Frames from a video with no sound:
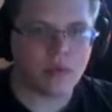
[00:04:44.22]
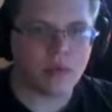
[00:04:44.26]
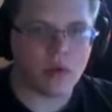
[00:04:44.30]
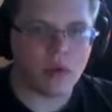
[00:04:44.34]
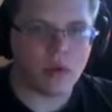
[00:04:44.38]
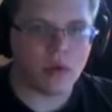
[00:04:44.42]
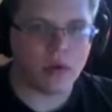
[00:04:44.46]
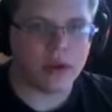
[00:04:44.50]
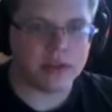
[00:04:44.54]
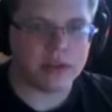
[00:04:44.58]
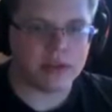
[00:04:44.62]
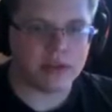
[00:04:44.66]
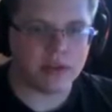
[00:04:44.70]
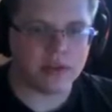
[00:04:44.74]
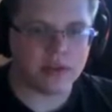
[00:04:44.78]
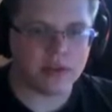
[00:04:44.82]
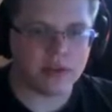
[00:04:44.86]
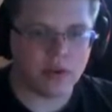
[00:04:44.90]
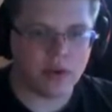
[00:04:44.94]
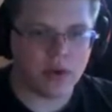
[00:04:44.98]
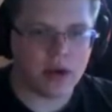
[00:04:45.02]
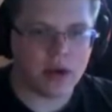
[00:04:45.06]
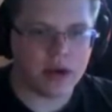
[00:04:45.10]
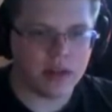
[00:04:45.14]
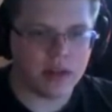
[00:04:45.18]
Okay, so let's
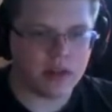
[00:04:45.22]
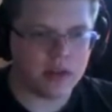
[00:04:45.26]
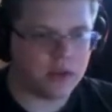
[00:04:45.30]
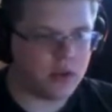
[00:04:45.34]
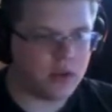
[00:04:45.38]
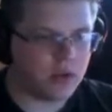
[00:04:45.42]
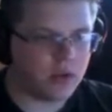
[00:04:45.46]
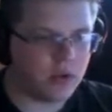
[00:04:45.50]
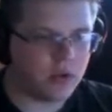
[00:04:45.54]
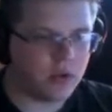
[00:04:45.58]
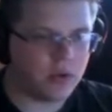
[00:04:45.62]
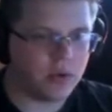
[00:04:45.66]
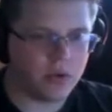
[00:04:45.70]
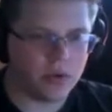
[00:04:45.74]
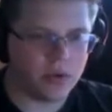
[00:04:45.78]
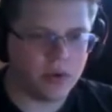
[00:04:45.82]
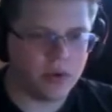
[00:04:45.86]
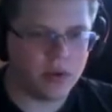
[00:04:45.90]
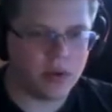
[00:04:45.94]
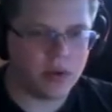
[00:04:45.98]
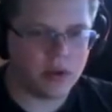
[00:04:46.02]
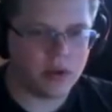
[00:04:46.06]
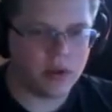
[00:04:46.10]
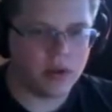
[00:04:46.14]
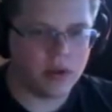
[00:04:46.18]
go ahead and do
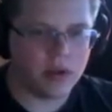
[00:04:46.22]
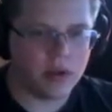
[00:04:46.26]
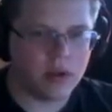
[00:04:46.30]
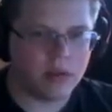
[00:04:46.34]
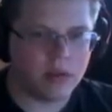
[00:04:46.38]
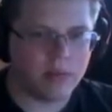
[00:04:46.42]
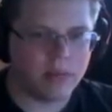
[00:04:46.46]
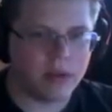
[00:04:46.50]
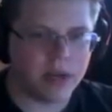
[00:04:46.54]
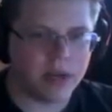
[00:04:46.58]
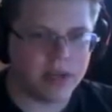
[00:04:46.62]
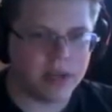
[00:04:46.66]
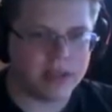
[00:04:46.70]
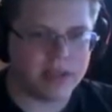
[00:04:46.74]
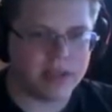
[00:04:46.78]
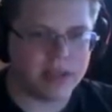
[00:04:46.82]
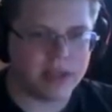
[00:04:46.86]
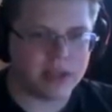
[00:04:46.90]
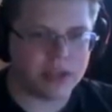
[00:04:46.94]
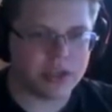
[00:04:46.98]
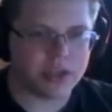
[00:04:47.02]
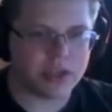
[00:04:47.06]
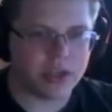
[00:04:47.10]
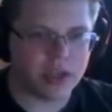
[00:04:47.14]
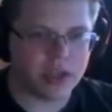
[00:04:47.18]

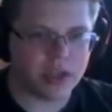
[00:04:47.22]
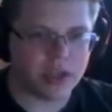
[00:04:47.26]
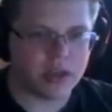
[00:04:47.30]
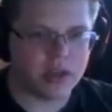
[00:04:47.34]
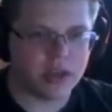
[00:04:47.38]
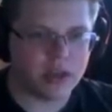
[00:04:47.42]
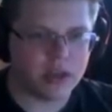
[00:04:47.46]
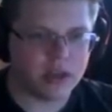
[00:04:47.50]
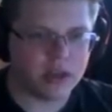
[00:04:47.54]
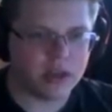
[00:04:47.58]
Benediction